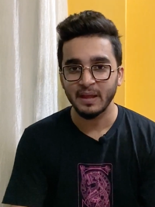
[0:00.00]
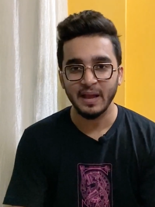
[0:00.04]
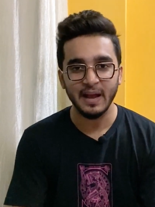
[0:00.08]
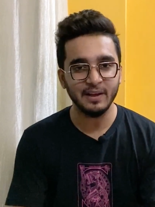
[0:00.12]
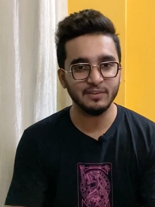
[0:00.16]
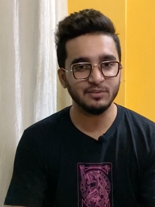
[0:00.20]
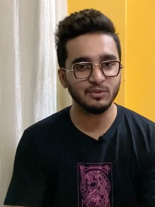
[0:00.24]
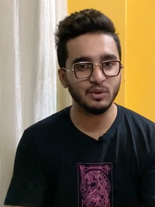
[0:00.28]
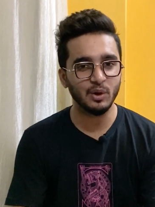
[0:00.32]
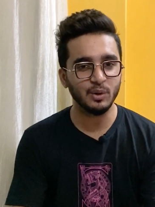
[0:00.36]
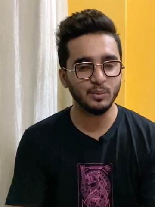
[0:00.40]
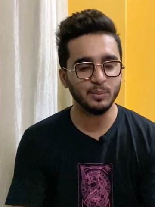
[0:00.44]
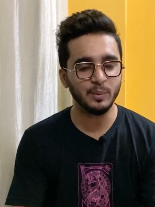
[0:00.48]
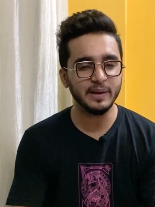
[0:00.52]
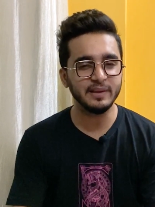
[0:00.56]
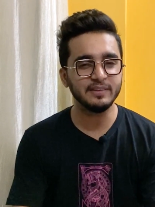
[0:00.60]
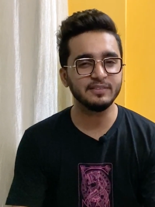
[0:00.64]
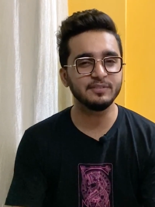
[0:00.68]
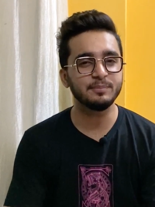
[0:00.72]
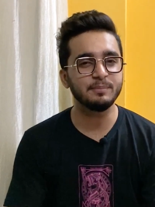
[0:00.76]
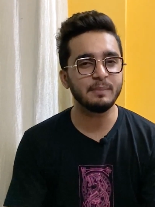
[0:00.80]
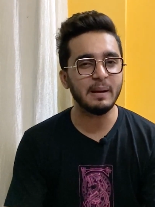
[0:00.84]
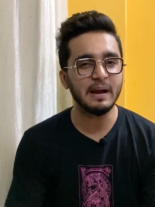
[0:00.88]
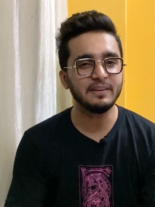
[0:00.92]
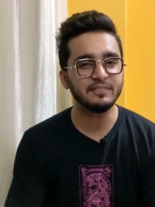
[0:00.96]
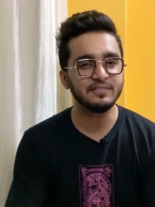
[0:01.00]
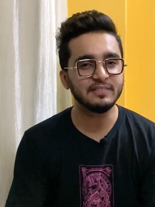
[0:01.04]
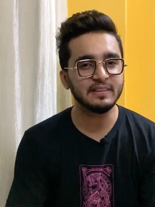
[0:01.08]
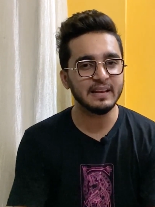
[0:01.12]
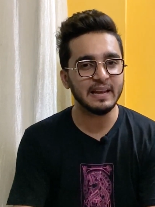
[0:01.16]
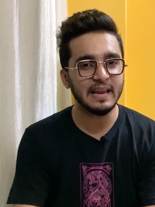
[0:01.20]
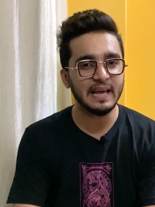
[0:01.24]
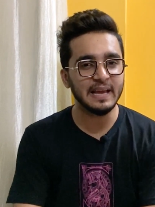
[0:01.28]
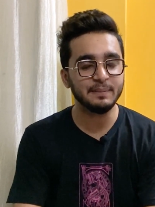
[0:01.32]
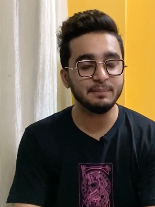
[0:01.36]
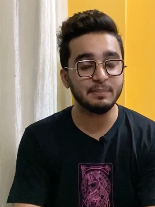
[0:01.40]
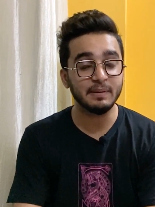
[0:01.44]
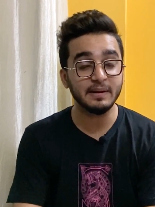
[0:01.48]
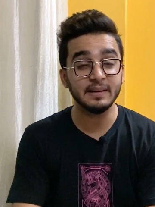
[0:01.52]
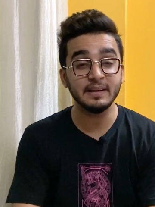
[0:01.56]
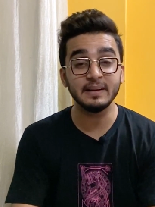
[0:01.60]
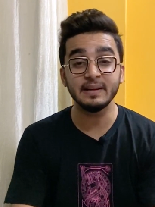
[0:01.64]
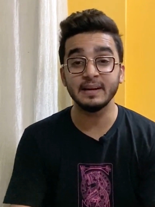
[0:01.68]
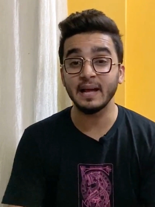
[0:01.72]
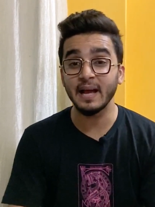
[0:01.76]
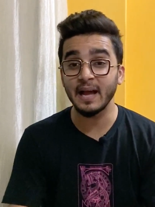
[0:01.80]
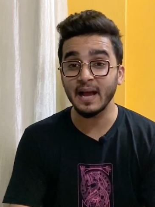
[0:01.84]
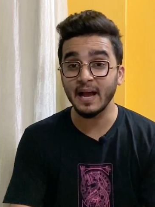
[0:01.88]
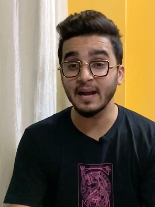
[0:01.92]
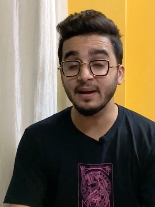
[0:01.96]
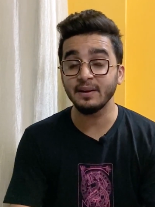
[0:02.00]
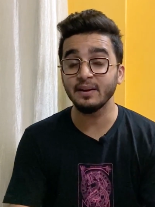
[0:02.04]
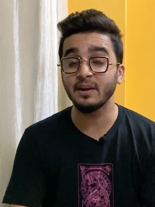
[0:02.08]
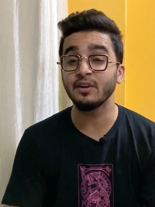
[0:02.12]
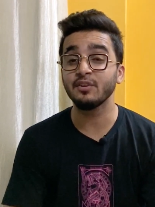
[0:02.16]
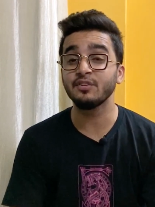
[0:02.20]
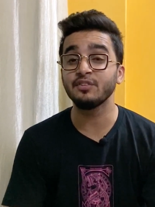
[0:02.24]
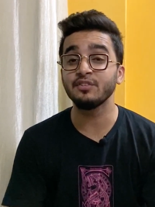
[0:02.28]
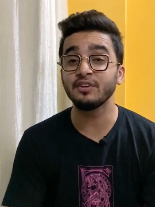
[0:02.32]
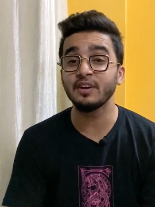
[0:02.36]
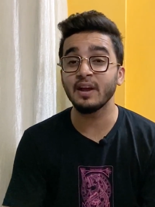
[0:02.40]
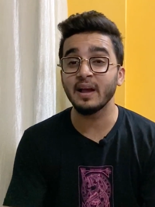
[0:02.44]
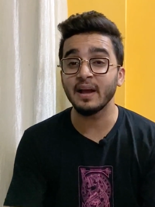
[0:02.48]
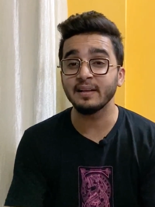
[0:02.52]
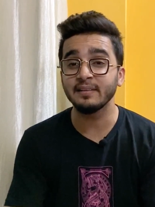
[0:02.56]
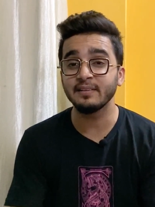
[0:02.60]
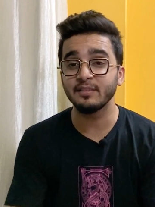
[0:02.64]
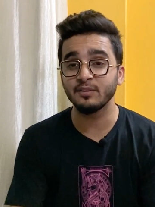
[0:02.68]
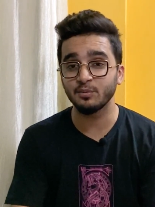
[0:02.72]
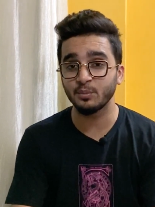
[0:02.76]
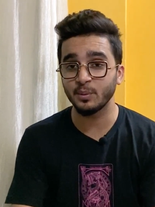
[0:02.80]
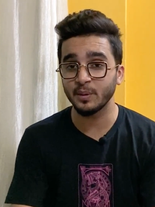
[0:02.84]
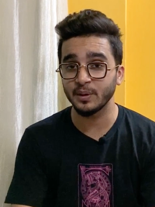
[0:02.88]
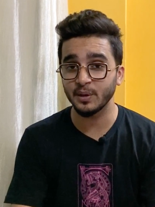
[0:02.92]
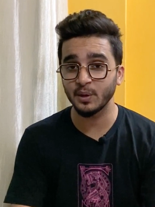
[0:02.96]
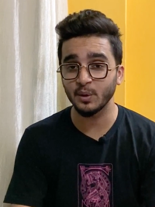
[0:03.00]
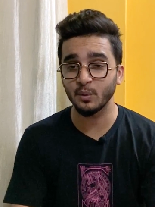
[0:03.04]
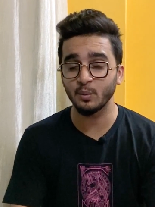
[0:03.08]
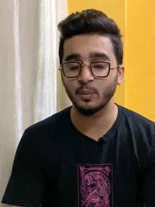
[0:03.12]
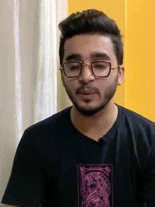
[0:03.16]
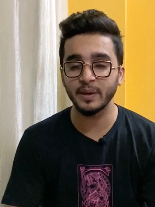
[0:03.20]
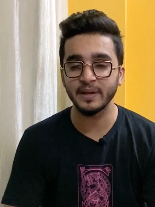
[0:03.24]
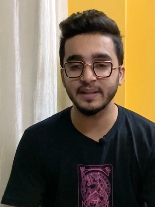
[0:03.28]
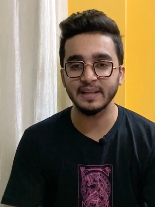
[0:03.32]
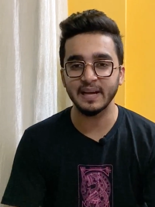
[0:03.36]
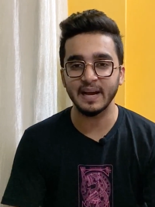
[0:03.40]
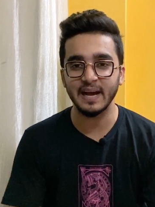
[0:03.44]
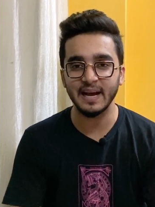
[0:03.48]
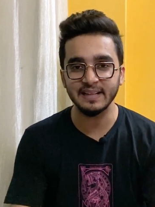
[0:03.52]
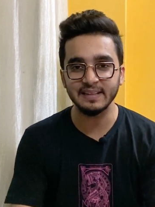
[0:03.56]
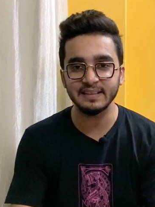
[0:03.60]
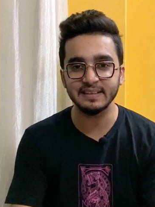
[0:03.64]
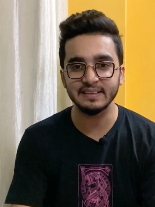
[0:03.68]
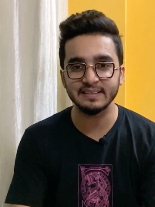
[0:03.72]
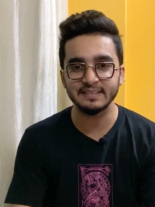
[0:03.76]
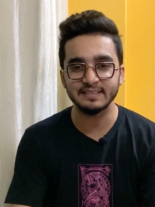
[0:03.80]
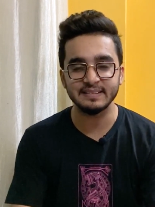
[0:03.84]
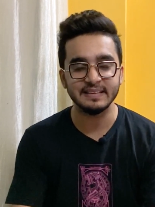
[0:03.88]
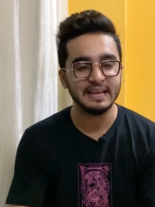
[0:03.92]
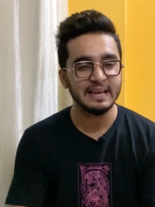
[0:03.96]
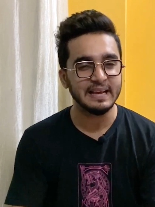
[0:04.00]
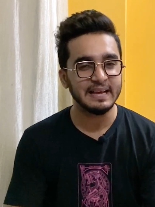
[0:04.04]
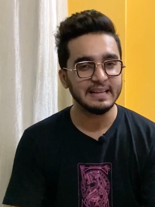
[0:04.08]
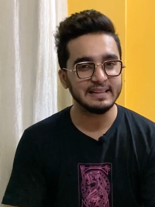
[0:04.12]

As always, smash the like button and share this video with others.